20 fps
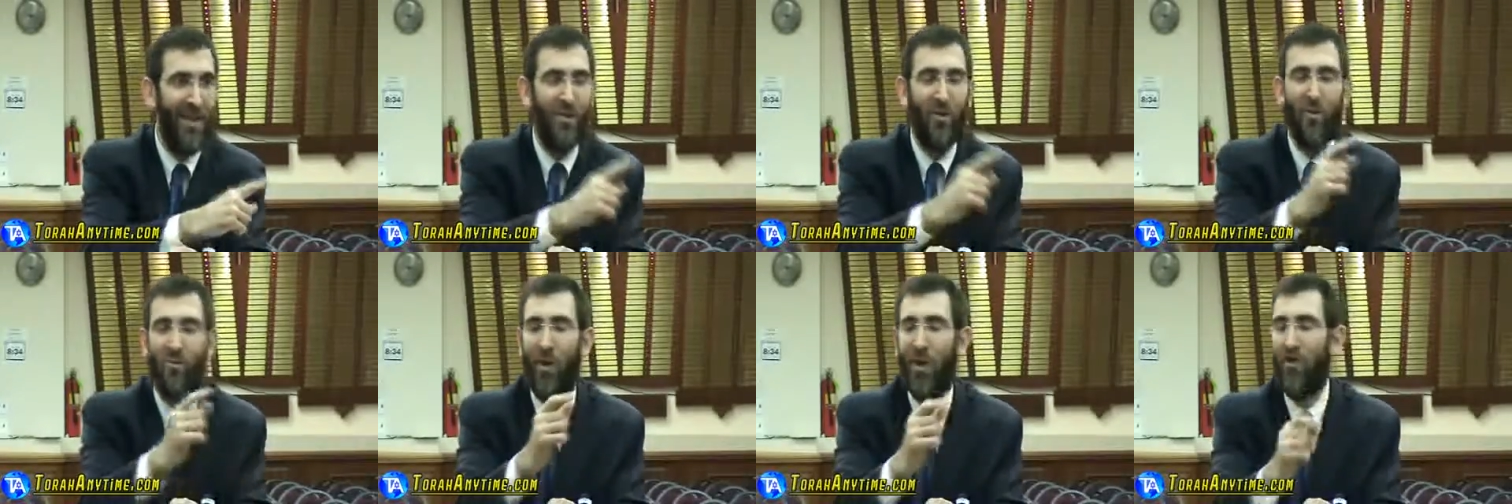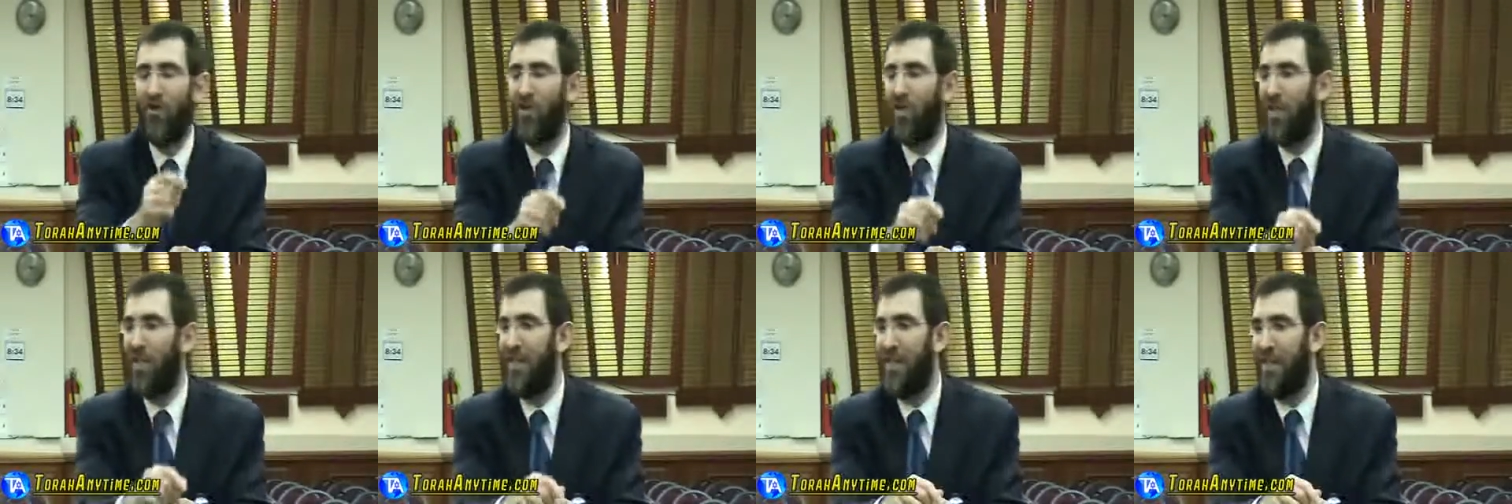That's called
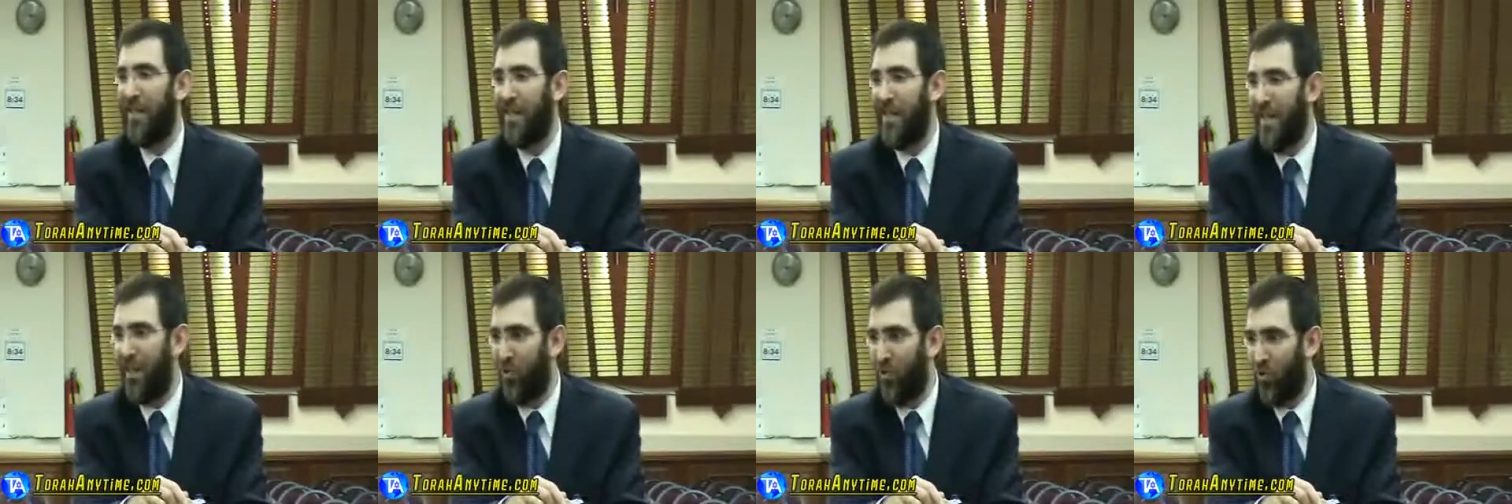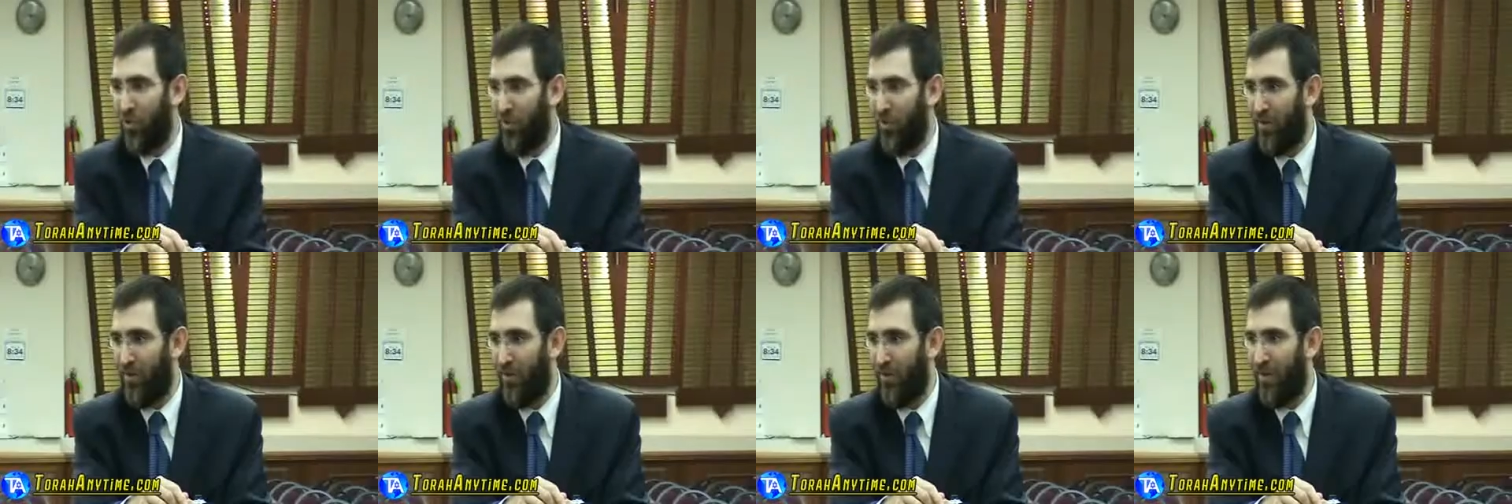righteous
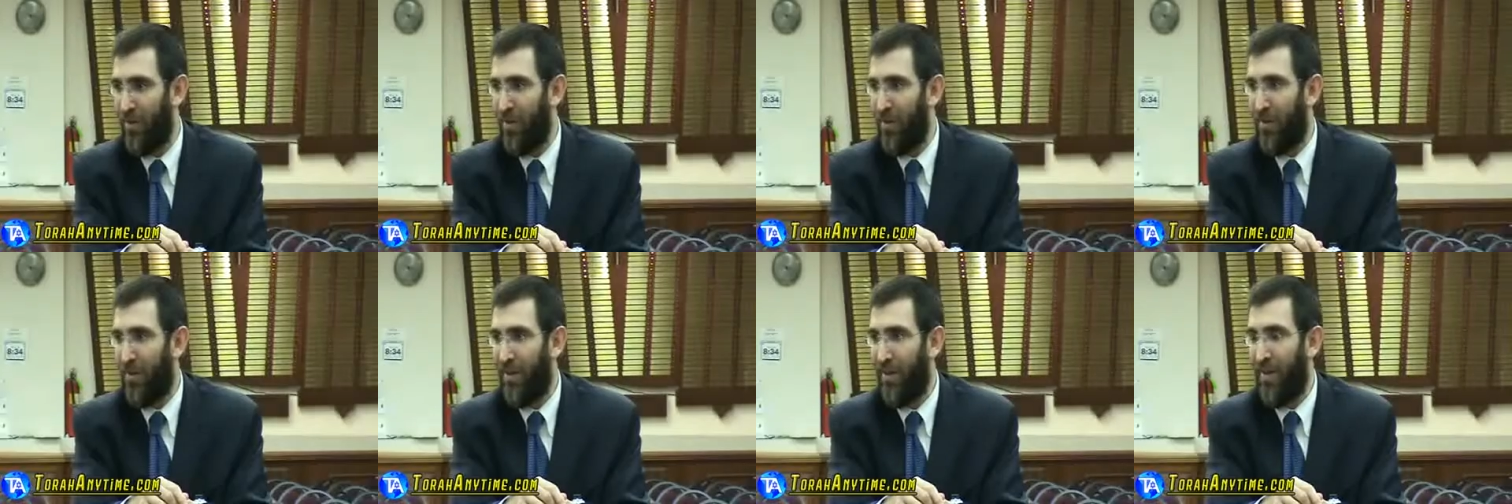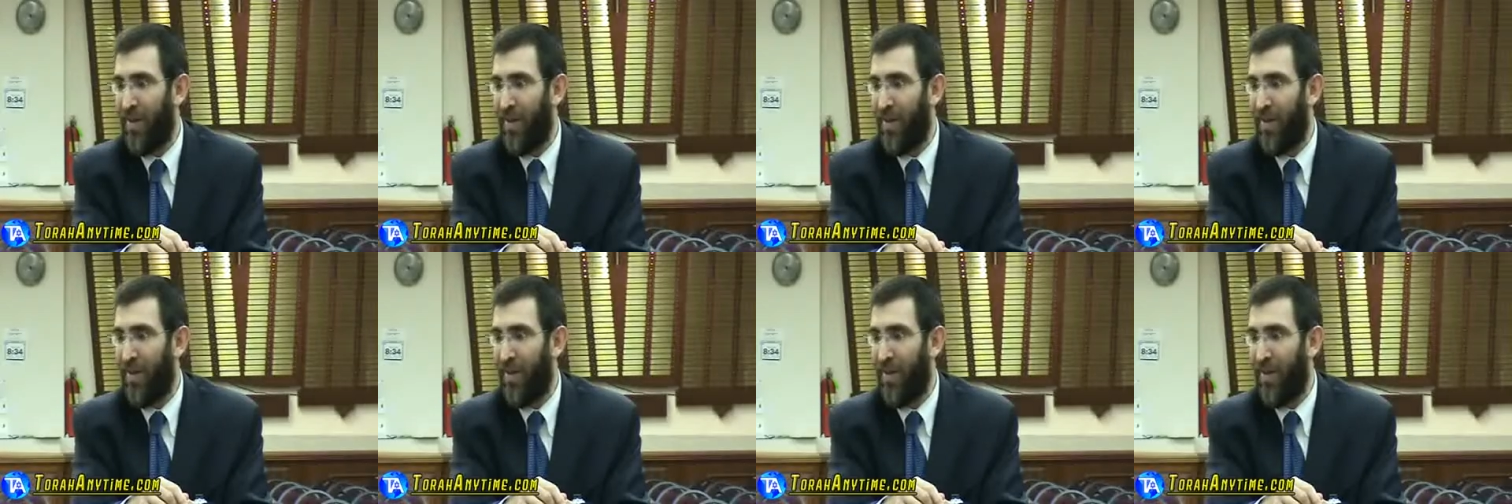indignation.